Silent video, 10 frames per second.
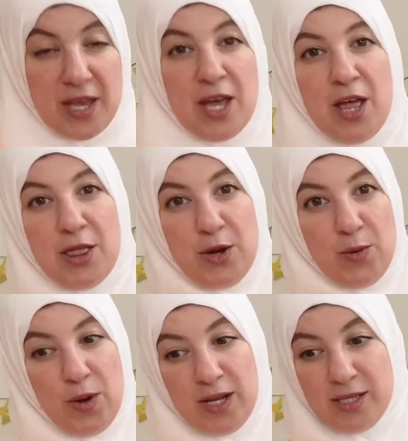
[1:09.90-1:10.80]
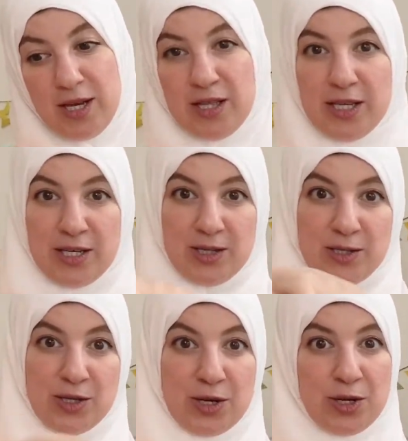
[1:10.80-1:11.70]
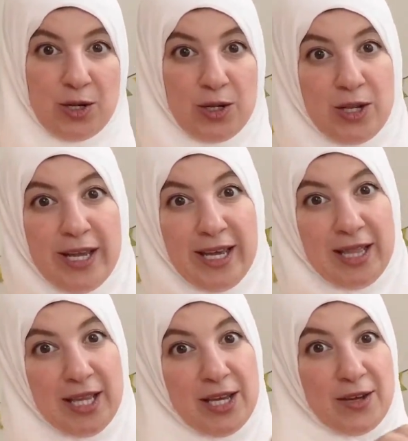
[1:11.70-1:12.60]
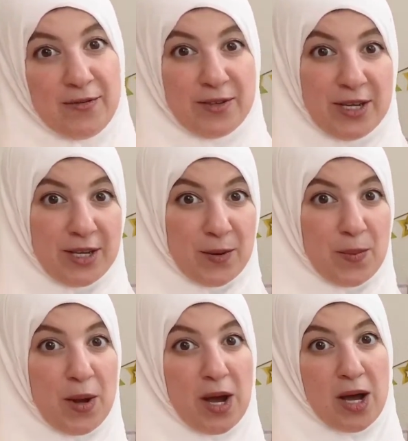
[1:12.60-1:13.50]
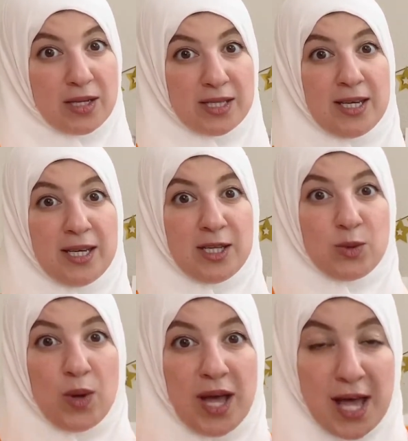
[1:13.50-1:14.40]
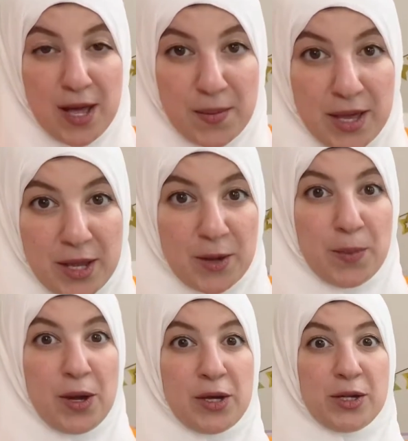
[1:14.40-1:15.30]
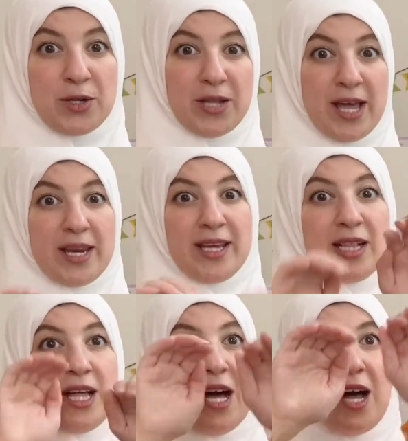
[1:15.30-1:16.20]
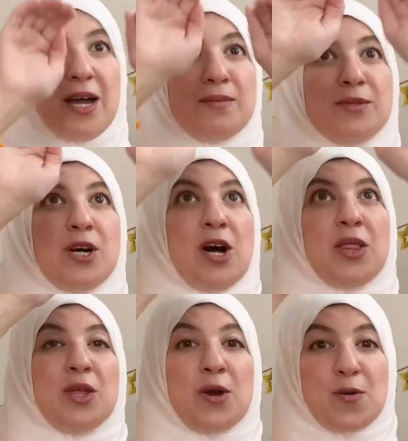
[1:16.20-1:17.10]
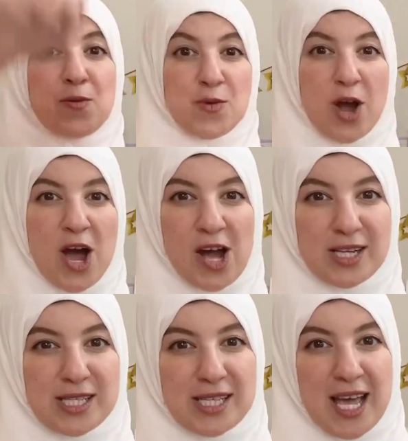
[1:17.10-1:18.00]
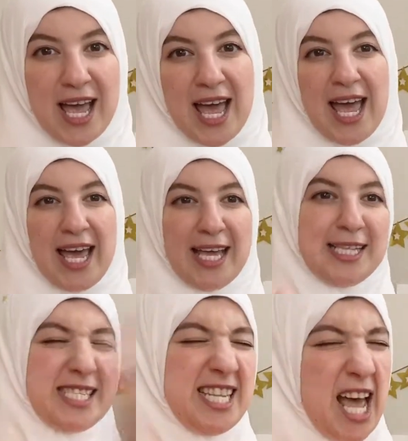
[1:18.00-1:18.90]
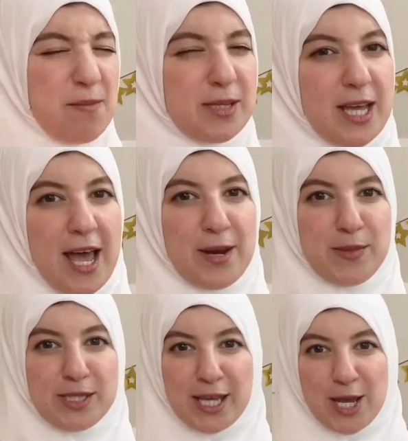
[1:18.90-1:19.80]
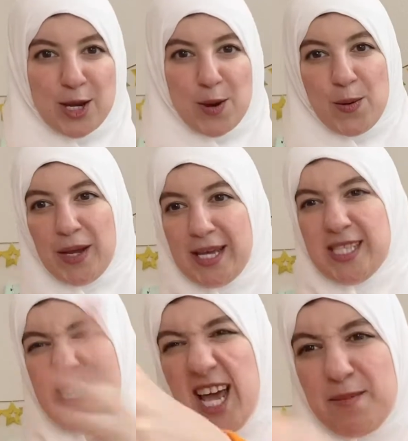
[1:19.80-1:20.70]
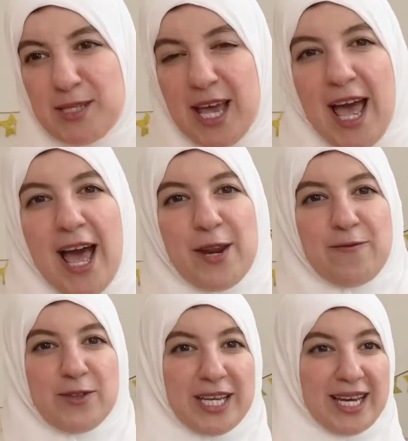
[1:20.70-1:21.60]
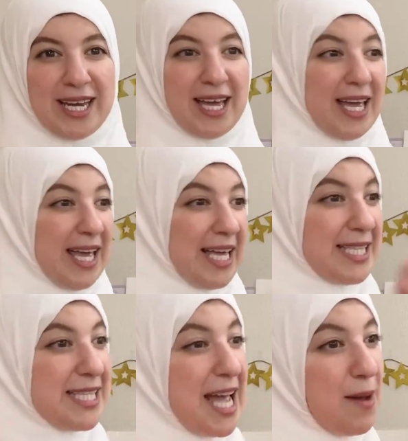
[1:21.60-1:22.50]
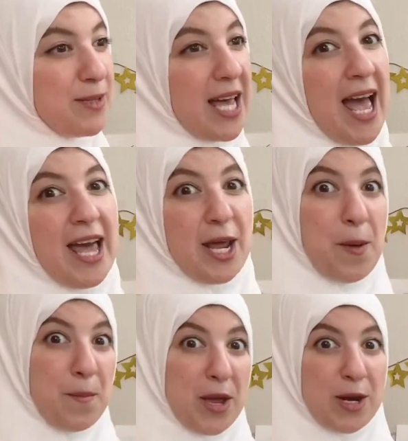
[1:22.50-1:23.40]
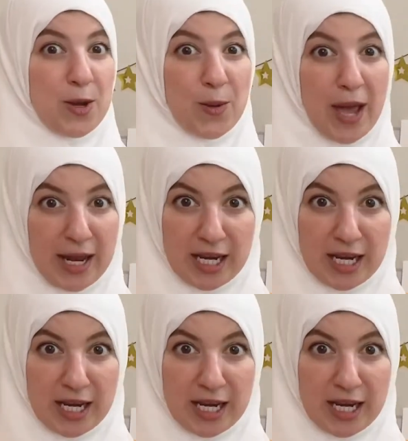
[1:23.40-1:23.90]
There was a little turtle, he lived in a box, he swam in a puddle and he climbed on the rocks. He snapped at a mosquito, he snapped at a flea, he snapped at a minnow and he